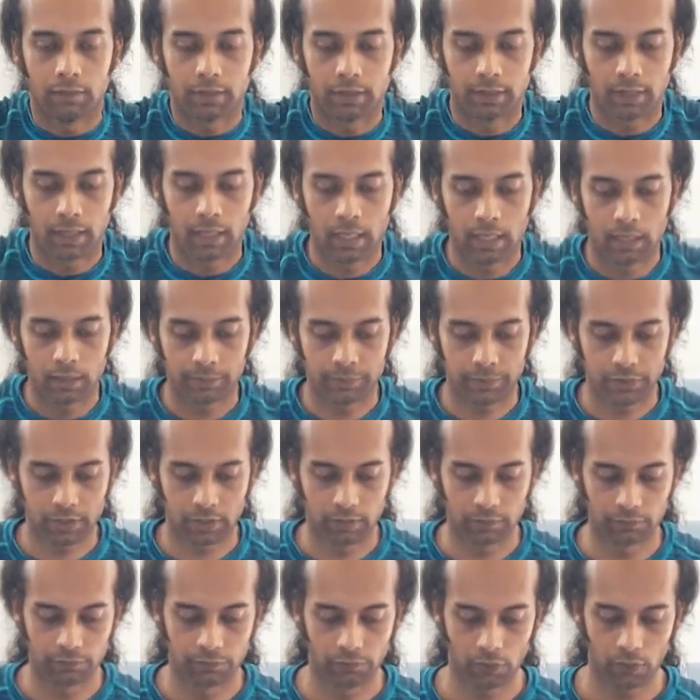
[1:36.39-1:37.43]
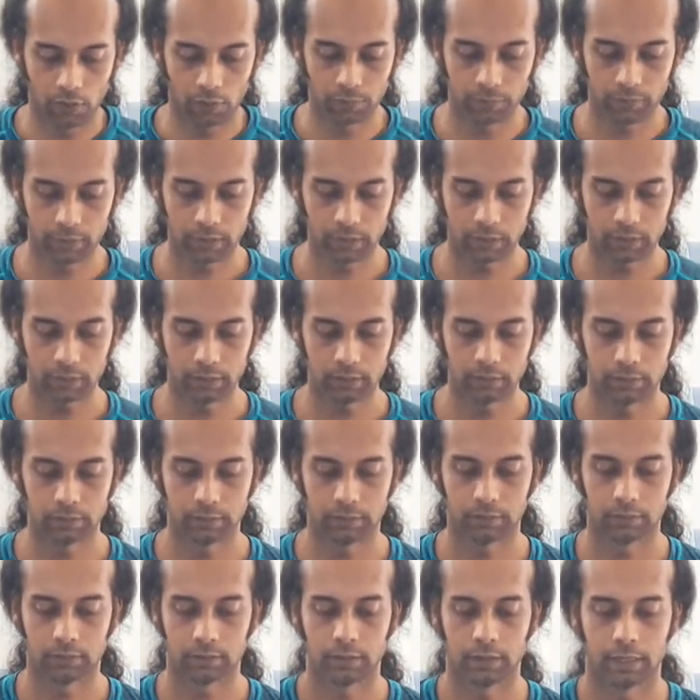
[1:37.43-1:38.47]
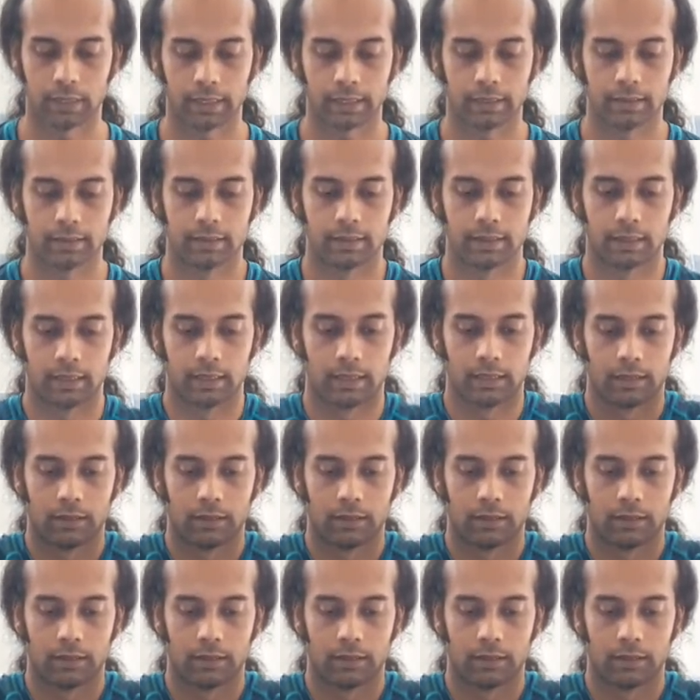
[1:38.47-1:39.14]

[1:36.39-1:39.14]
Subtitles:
When the arms come forward, exhale.